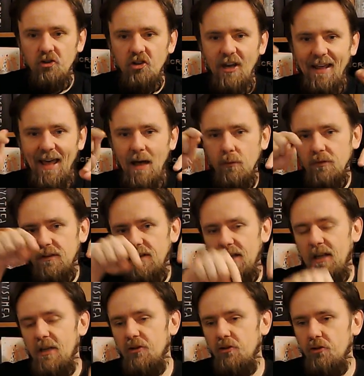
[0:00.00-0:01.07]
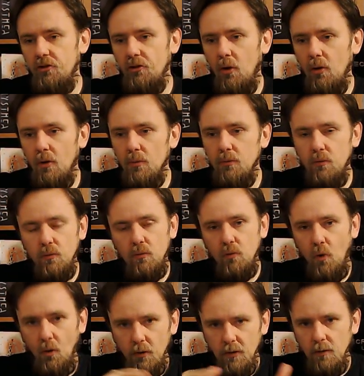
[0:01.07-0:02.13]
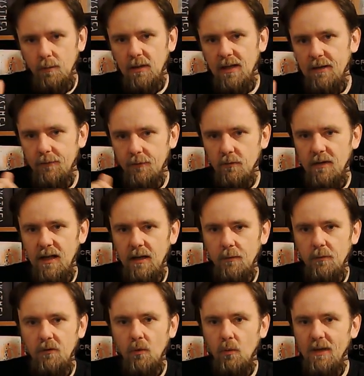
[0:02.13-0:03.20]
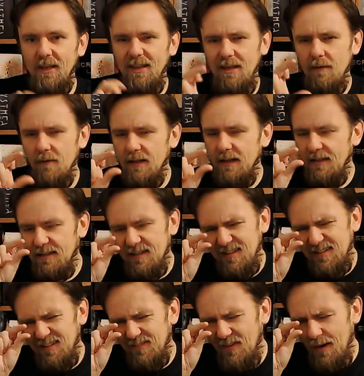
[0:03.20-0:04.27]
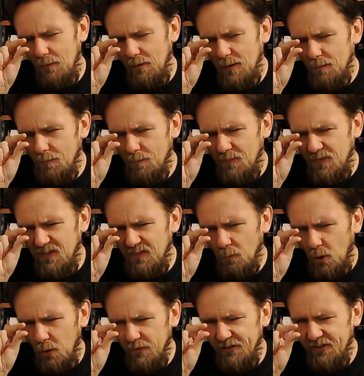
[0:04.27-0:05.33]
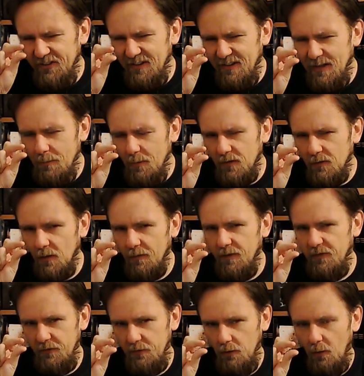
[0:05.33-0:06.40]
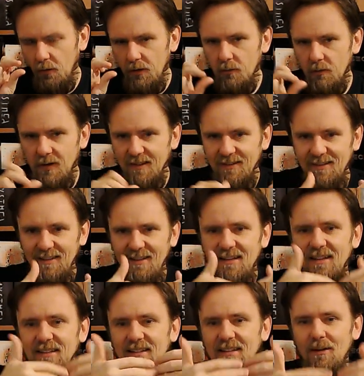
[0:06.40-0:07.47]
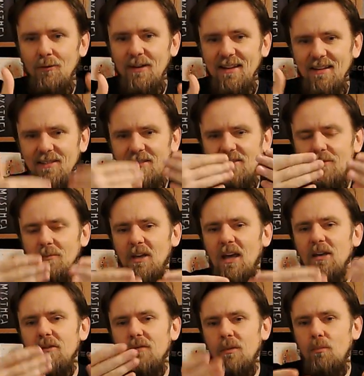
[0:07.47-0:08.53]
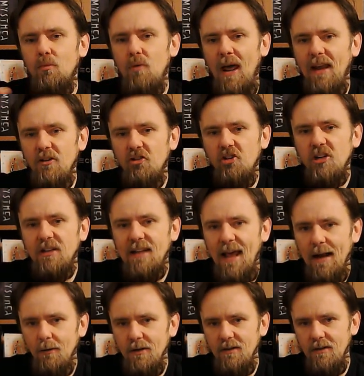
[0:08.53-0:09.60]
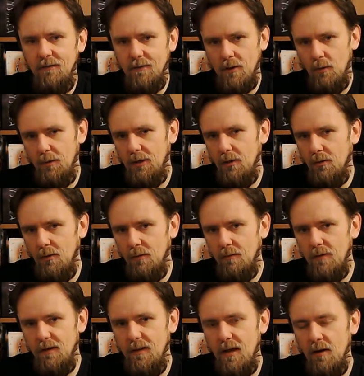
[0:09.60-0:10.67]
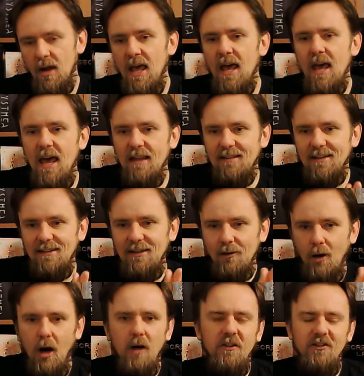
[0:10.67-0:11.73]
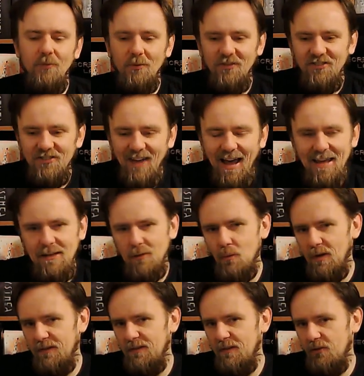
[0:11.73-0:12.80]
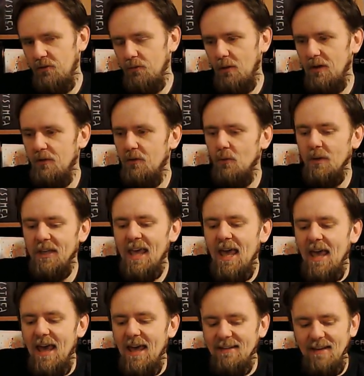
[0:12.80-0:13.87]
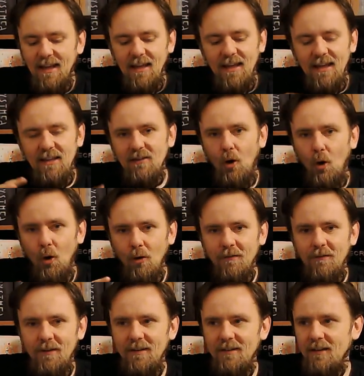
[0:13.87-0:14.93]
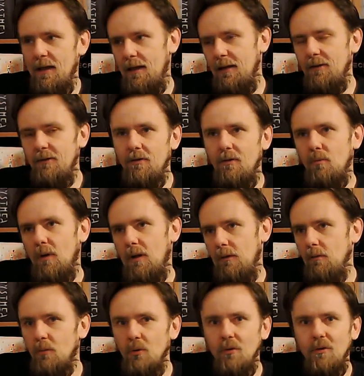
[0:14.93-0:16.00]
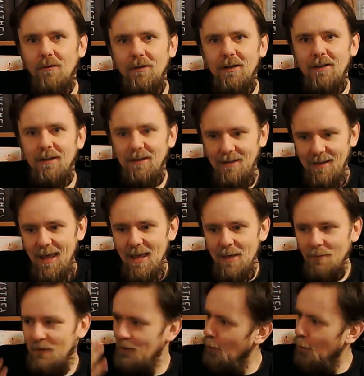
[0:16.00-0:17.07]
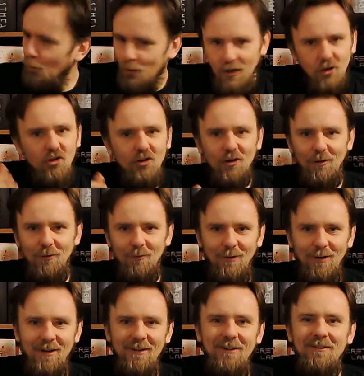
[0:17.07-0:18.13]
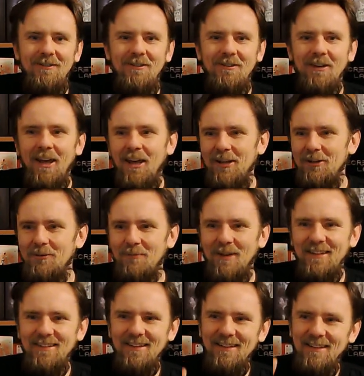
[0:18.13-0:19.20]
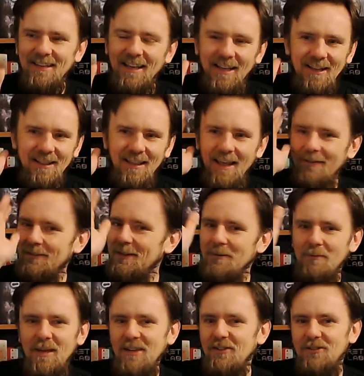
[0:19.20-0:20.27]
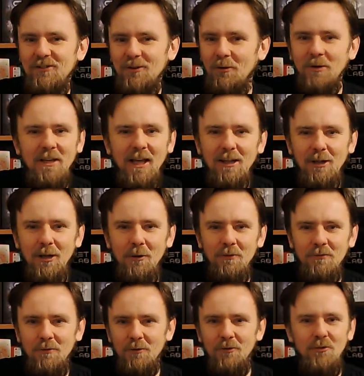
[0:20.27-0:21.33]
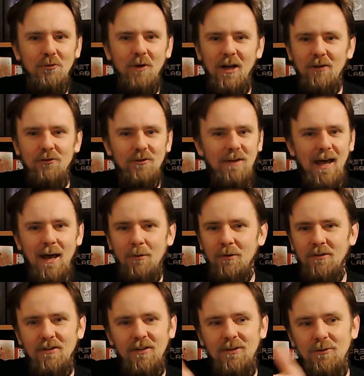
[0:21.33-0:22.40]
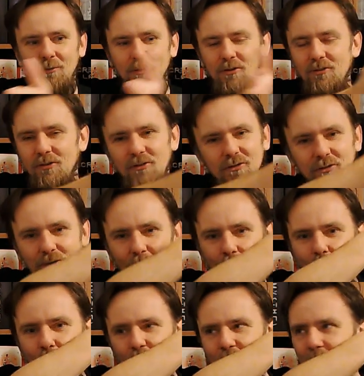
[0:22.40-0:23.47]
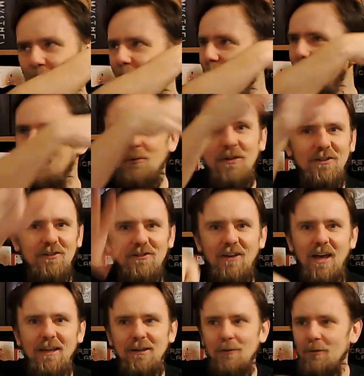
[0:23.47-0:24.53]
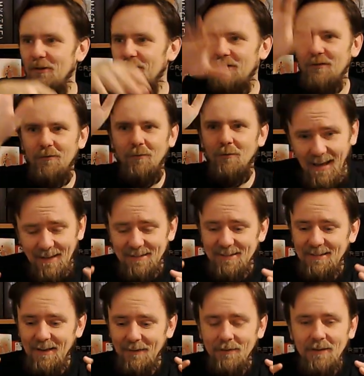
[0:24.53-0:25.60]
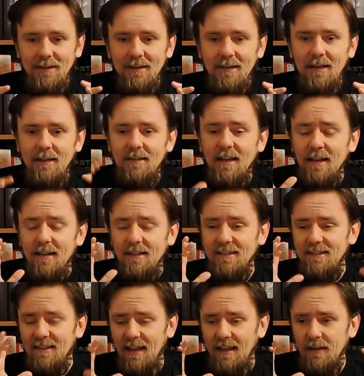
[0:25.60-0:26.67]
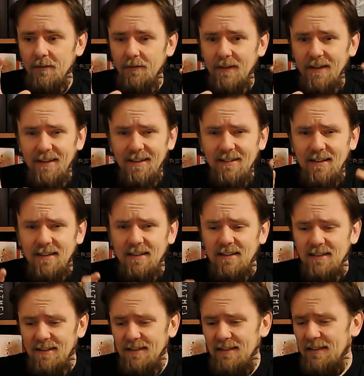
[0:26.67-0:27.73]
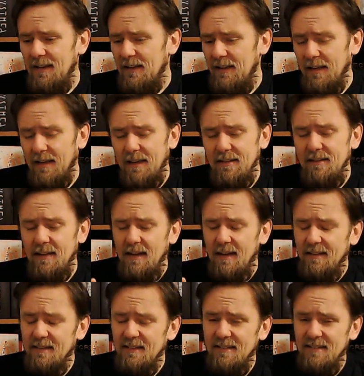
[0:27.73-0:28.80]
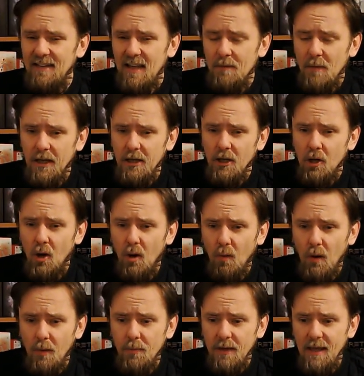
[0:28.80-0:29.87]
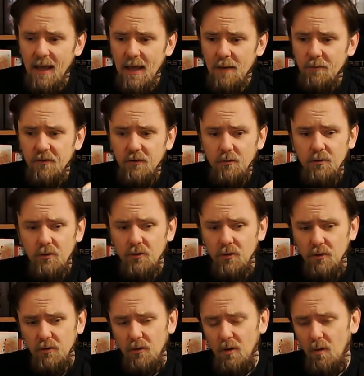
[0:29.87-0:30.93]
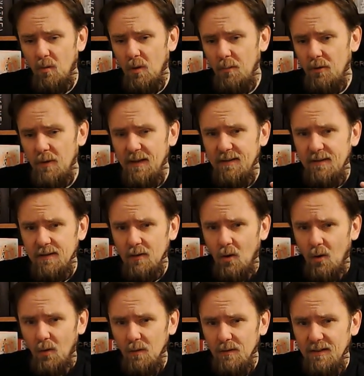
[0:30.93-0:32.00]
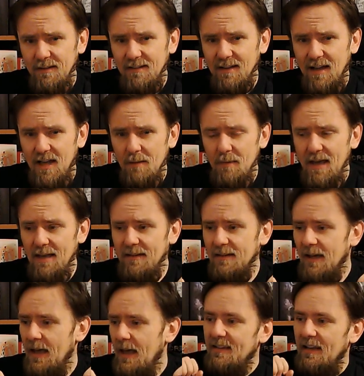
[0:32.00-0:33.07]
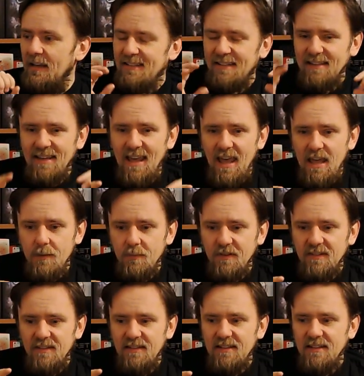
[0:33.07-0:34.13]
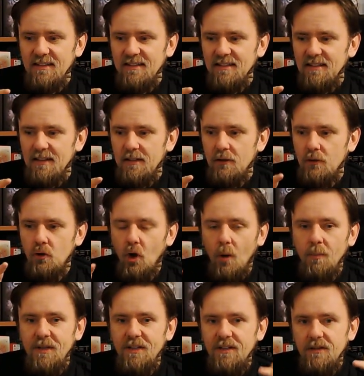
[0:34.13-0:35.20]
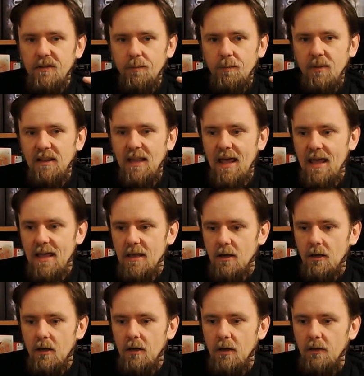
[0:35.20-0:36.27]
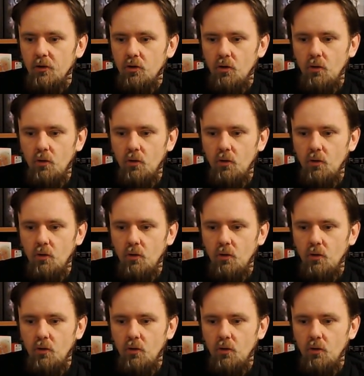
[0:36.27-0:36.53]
can check out the solo tutorial playthrough that I'm doing. Even in this very small snippet of a story, you can see that there is some kind of a branching narrative going on over there, and that there are some side quests that you are doing, and it all fits into the, well, mood of the game, the original, where you basically left the main story alone for 200 hours and you were just off doing side quests. That's definitely it. The second thing is that this is, like I said, a semi-co-op game, so you're not cooperating all the time, and it escapes this dominant player